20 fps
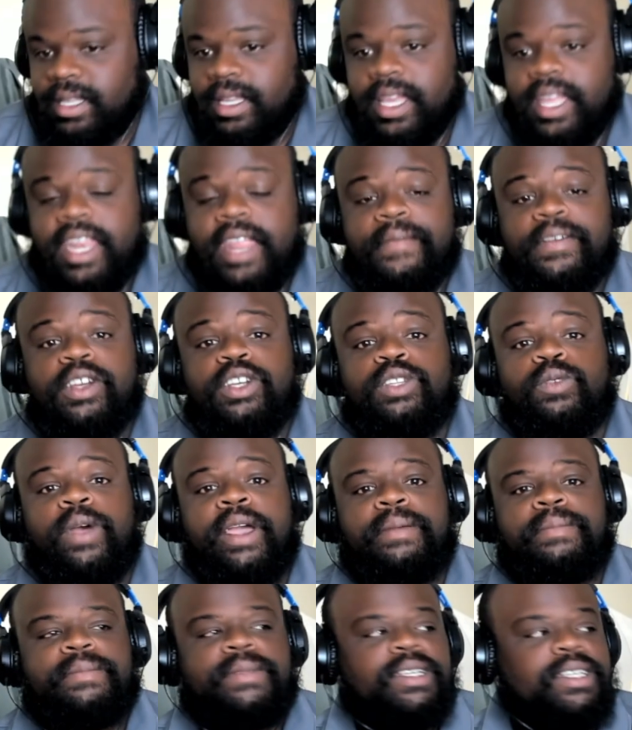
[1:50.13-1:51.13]
it never goes
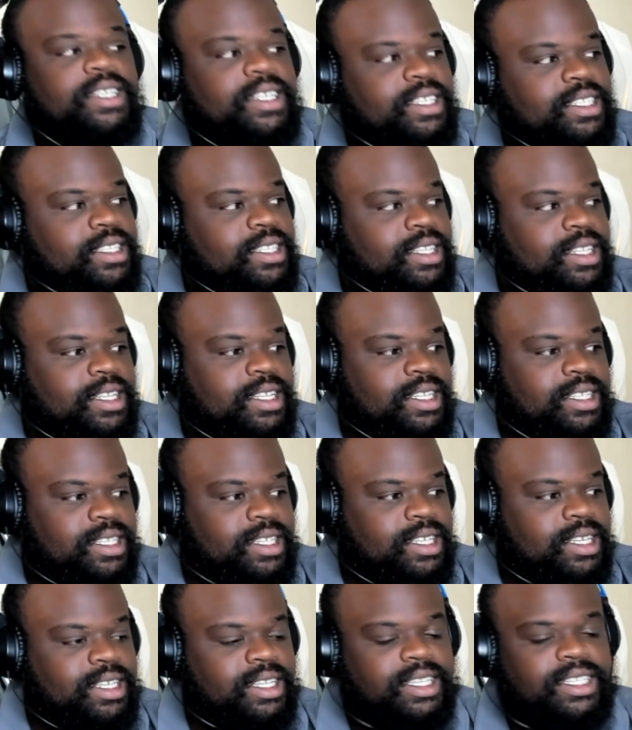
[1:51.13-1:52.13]
away. This, it,
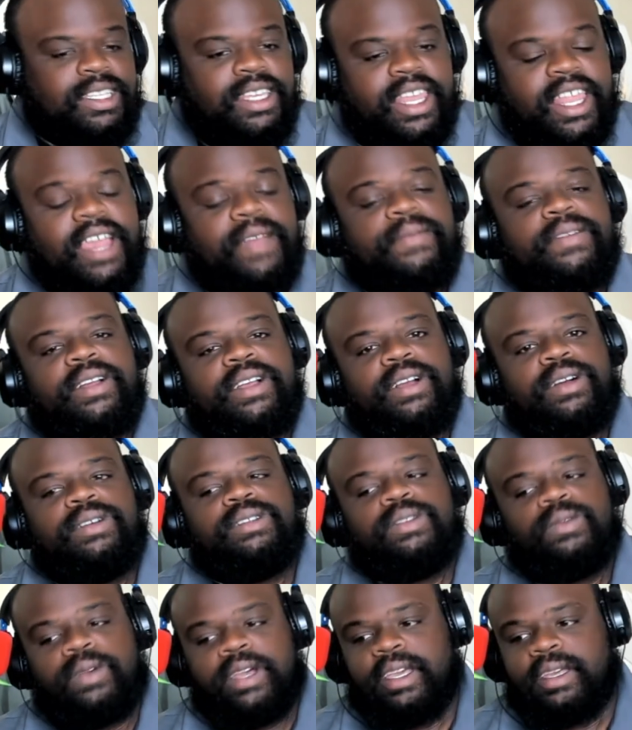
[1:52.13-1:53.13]
it just never goes
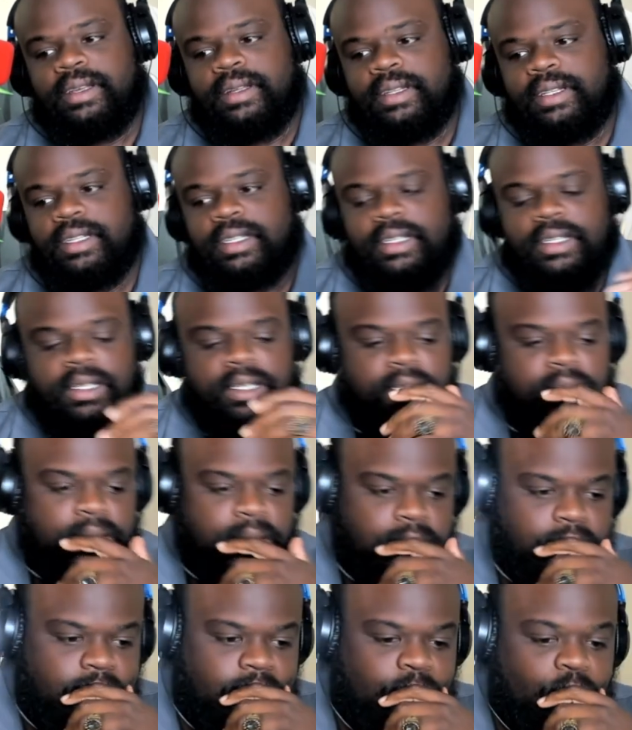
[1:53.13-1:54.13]
away.
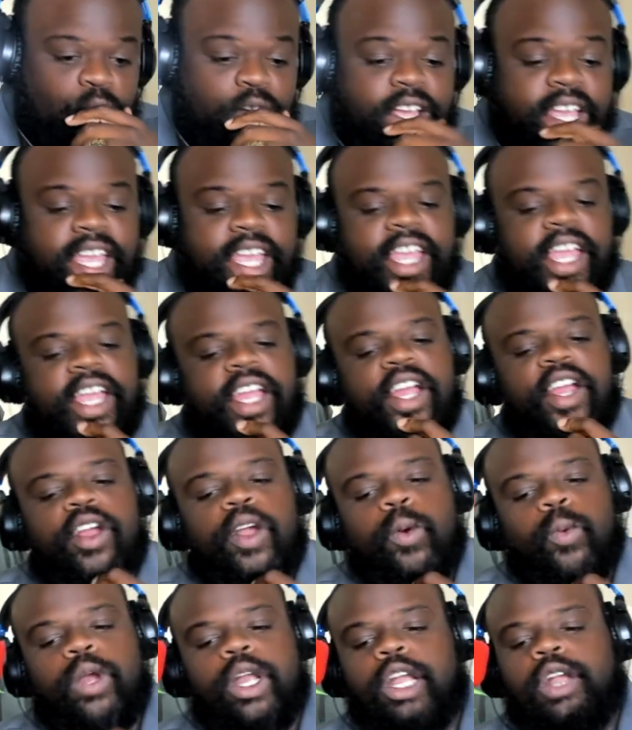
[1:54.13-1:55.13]
We're here.
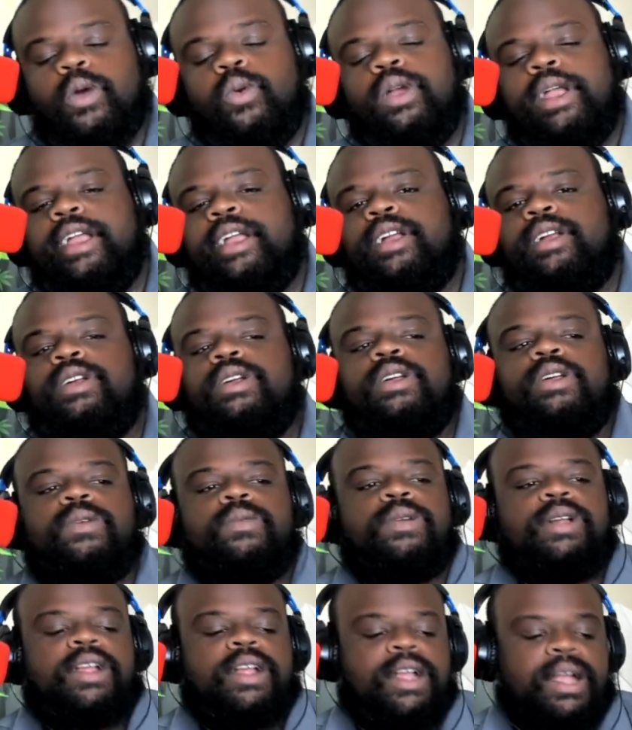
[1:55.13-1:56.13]
We're queer.
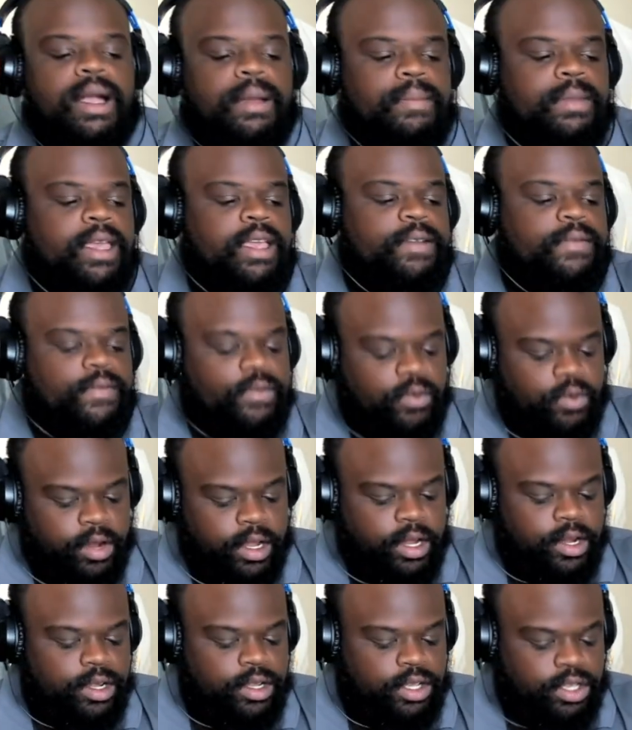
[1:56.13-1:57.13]
We're coming for
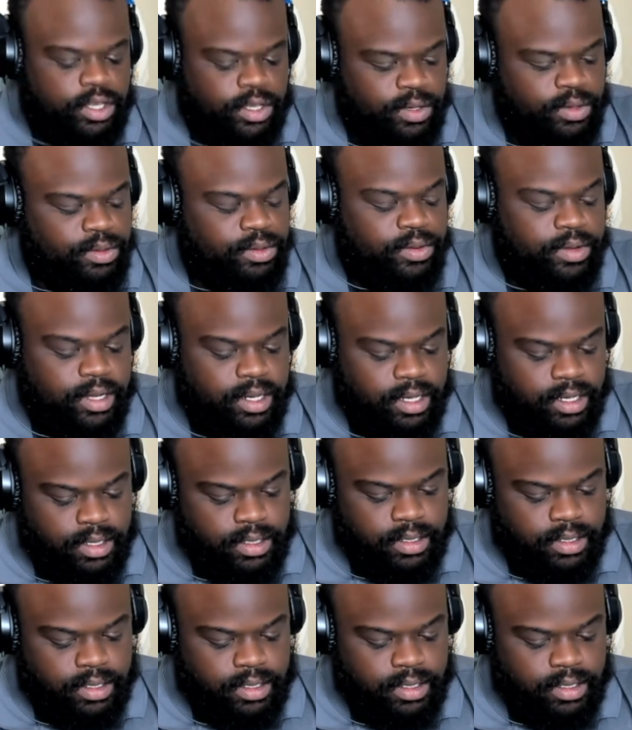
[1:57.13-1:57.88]
your children.